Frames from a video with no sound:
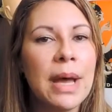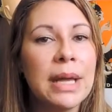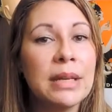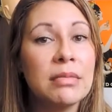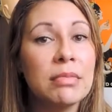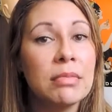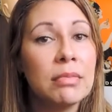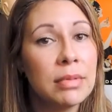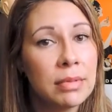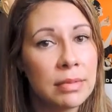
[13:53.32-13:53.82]

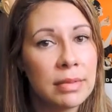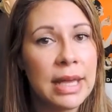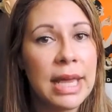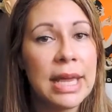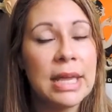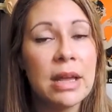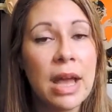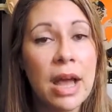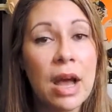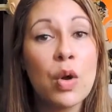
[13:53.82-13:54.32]
but
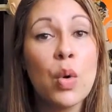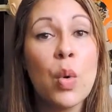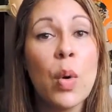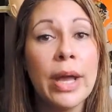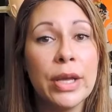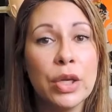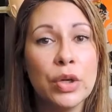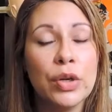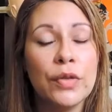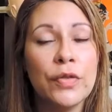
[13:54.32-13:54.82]
they are
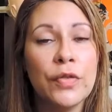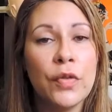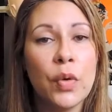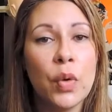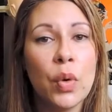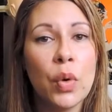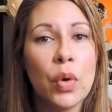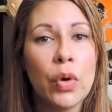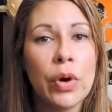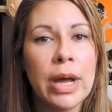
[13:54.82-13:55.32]
quite good
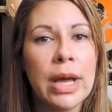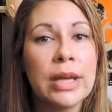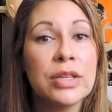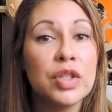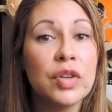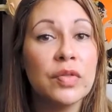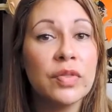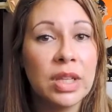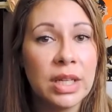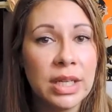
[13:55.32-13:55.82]
for
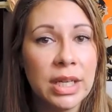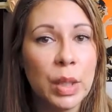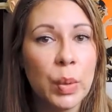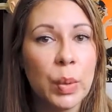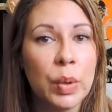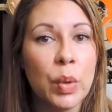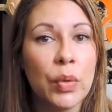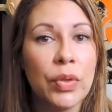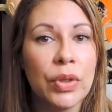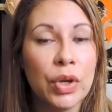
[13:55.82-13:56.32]
sort of the
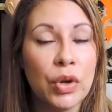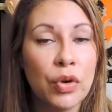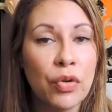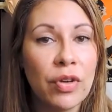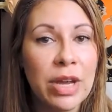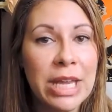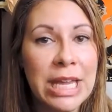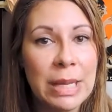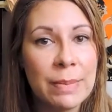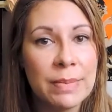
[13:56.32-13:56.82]
liquid or the
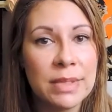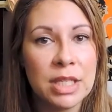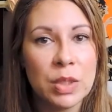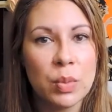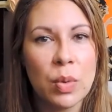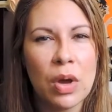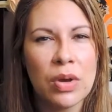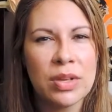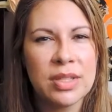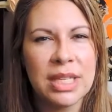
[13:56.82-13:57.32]
creams
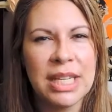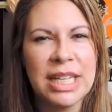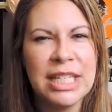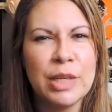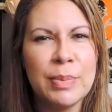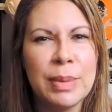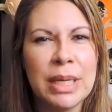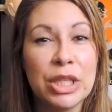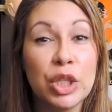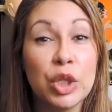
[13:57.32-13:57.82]
as well, because they
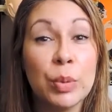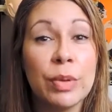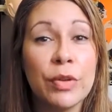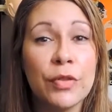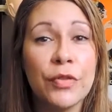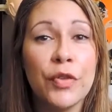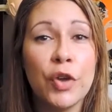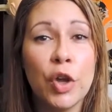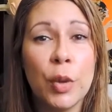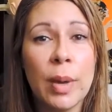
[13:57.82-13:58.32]
need to be a little
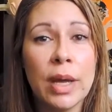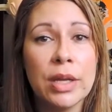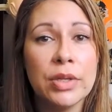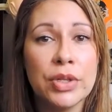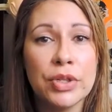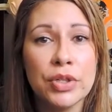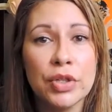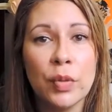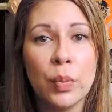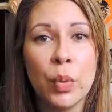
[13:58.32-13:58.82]
bit firmer
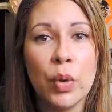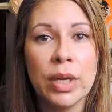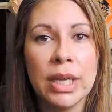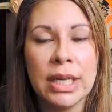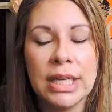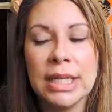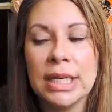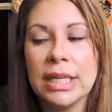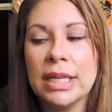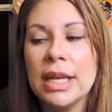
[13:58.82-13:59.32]
to sort of
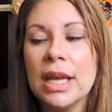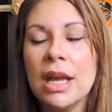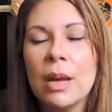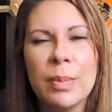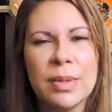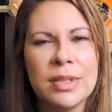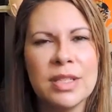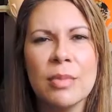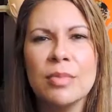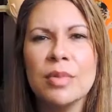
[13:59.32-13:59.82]
work it in.
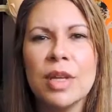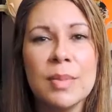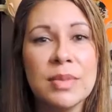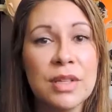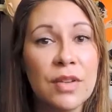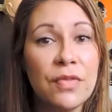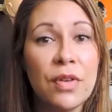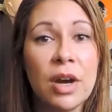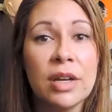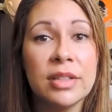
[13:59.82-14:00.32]
But
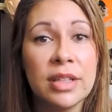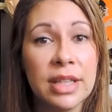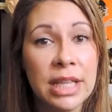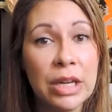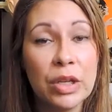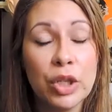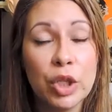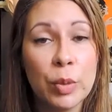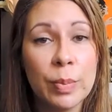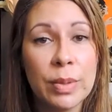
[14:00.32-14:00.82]
sometimes I find that
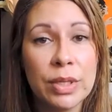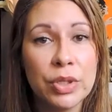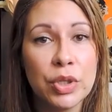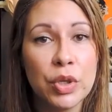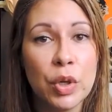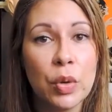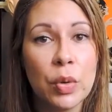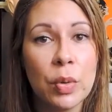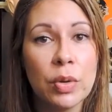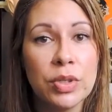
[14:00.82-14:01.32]
they're a little bit
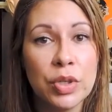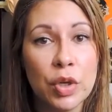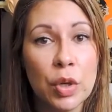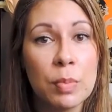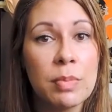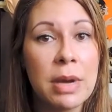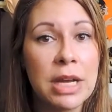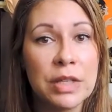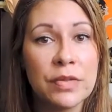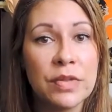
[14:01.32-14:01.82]
too
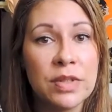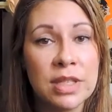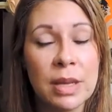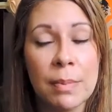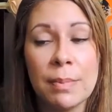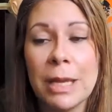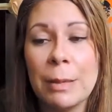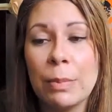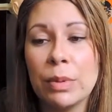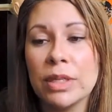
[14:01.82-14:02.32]
much for
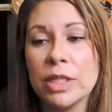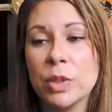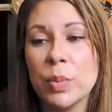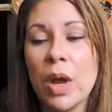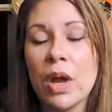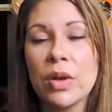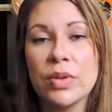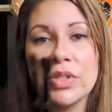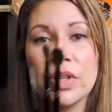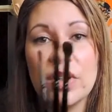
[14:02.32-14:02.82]
some people as
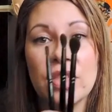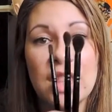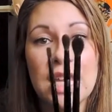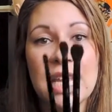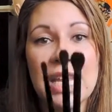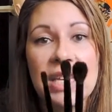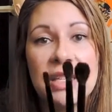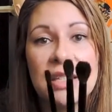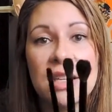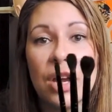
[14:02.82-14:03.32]
well. So
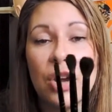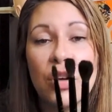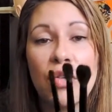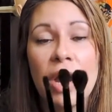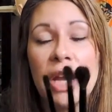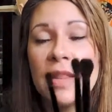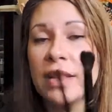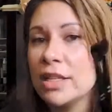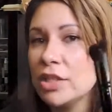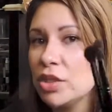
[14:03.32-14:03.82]
these are
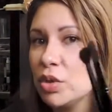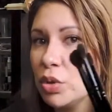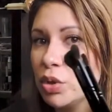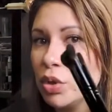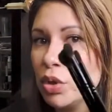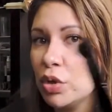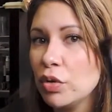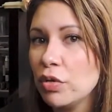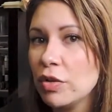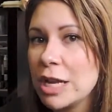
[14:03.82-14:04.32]
great. They still
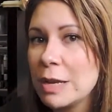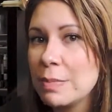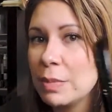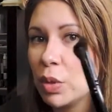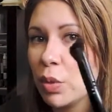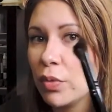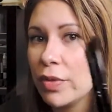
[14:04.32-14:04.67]
do cream